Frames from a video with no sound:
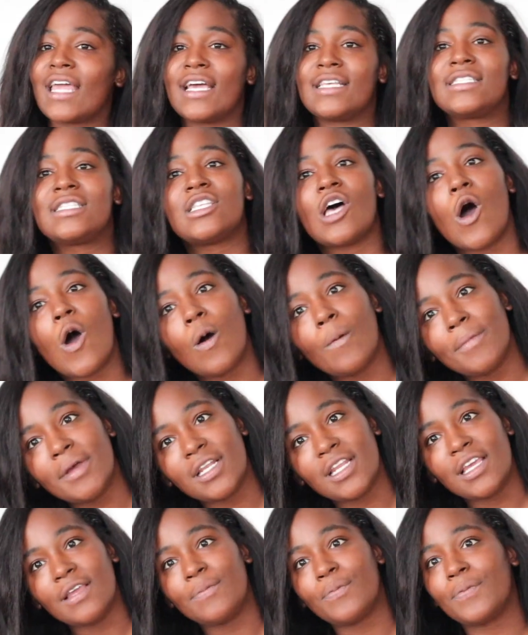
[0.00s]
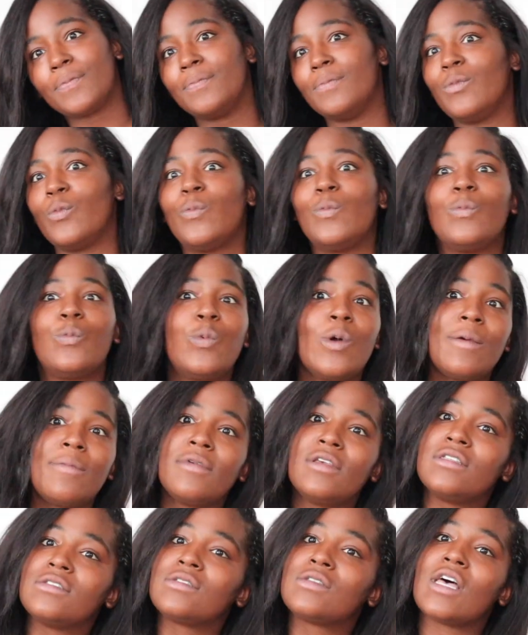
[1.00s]
at so many
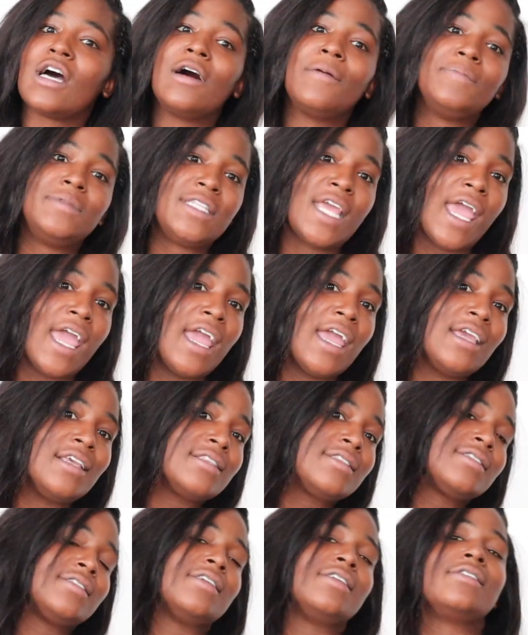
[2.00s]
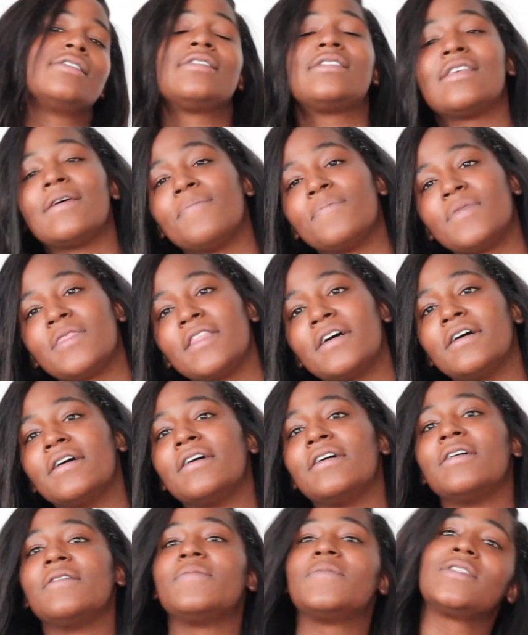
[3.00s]
women's updates and
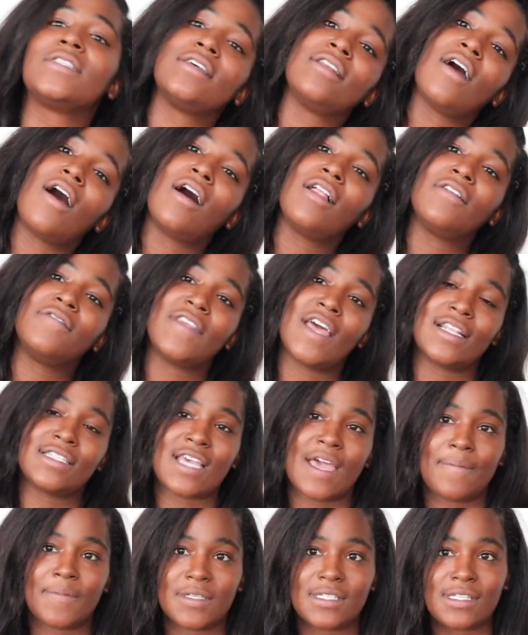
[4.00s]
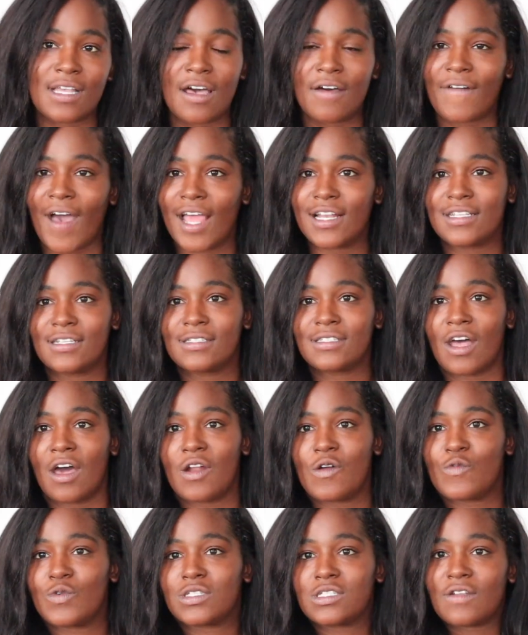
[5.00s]
symptoms and all of that type of stuff. I just thought
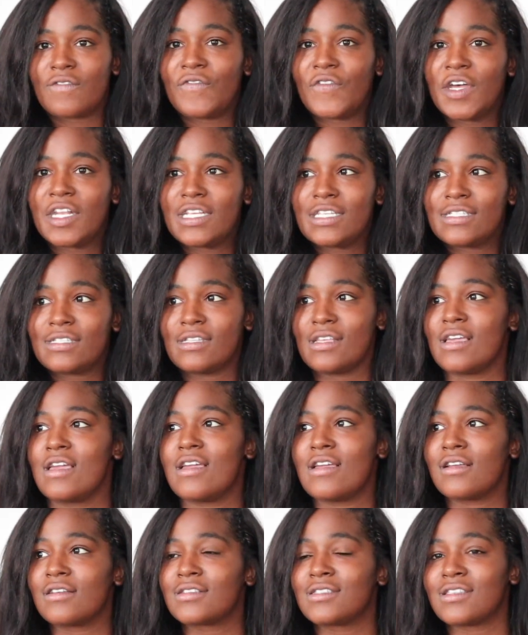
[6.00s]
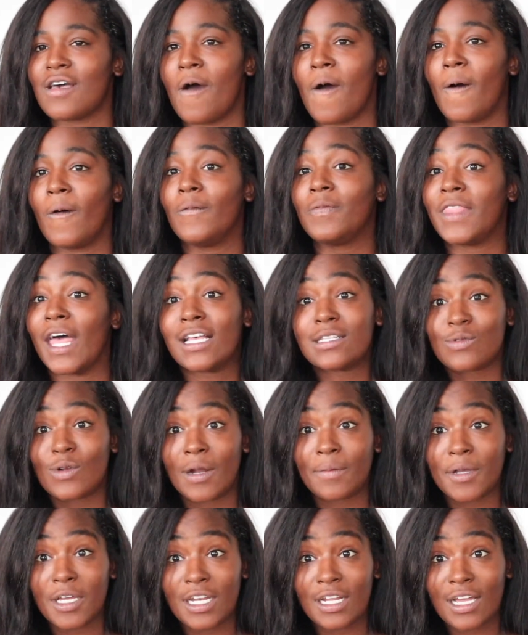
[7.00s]
it was the funnest thing, so that's what
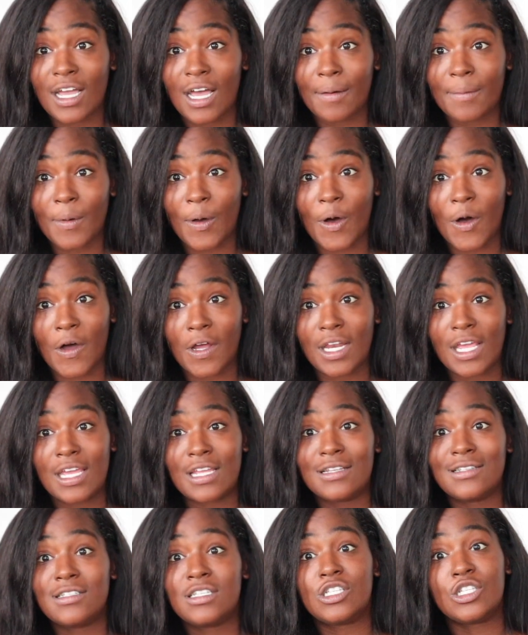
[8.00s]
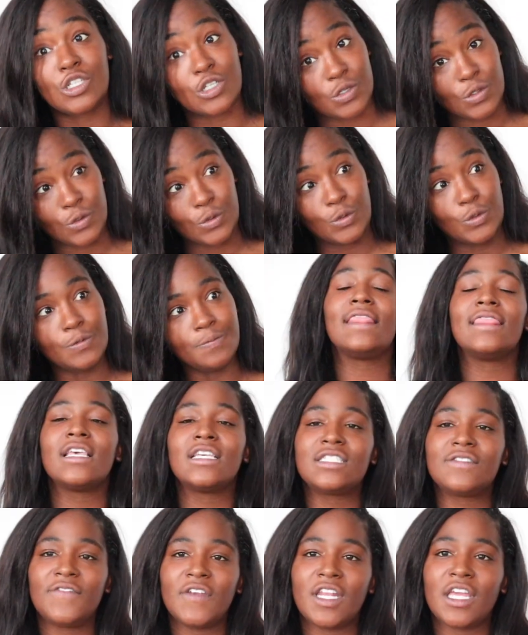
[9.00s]
I'm gonna come on and do. In
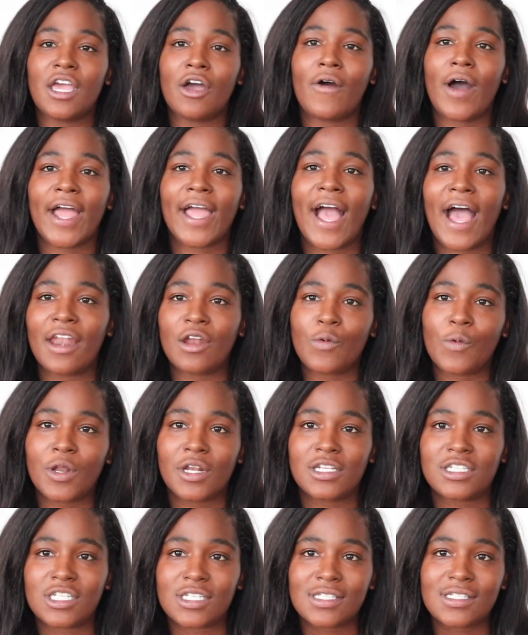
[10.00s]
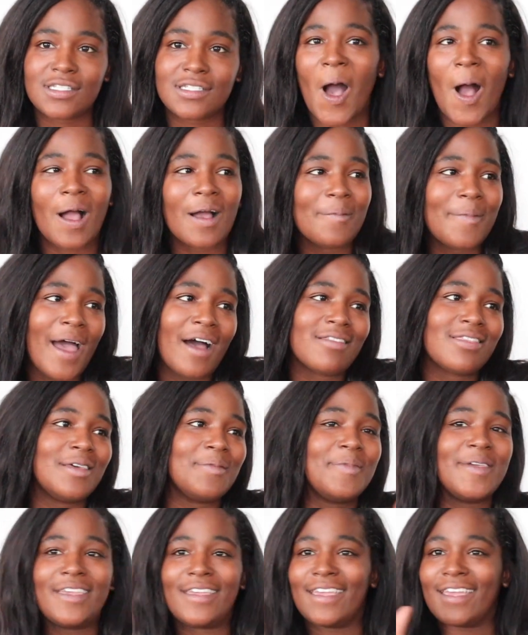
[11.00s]
this video, I kind of want to just talk about the
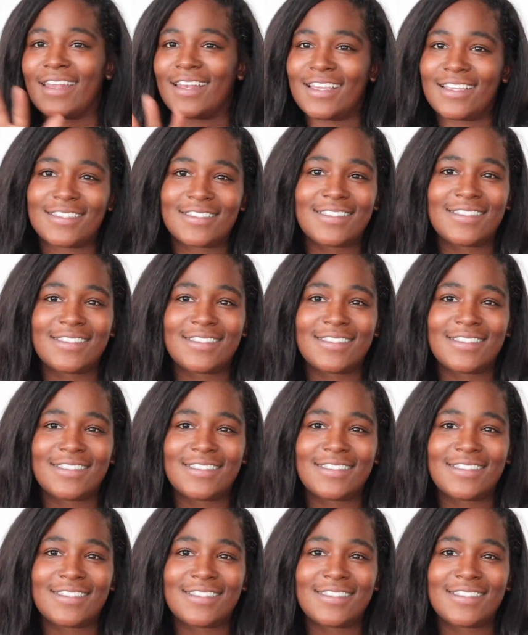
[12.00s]
beginning